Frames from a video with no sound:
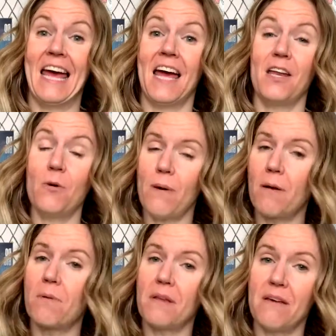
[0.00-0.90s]
And you
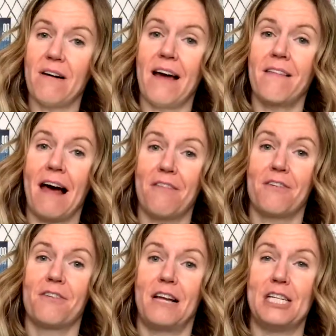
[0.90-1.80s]
better believe I
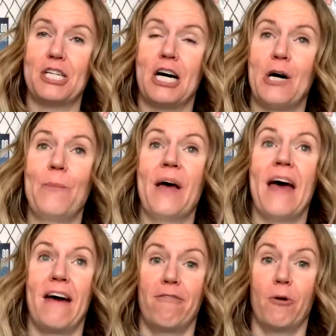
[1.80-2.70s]
lathered Elijah up
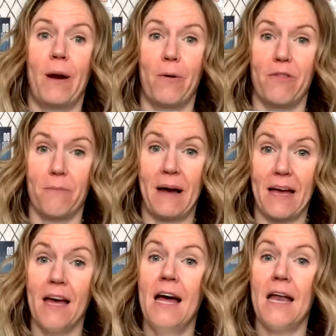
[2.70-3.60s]
everywhere with
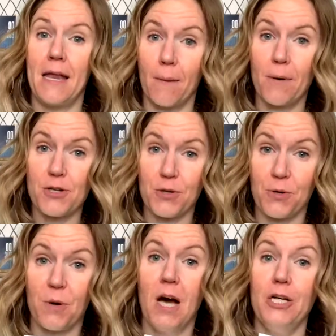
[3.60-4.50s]
my number
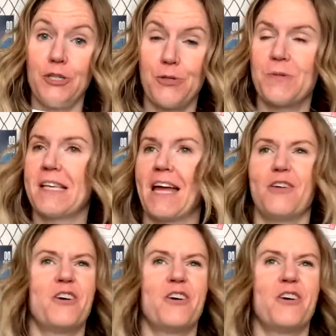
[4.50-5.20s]
2 Dew Skin.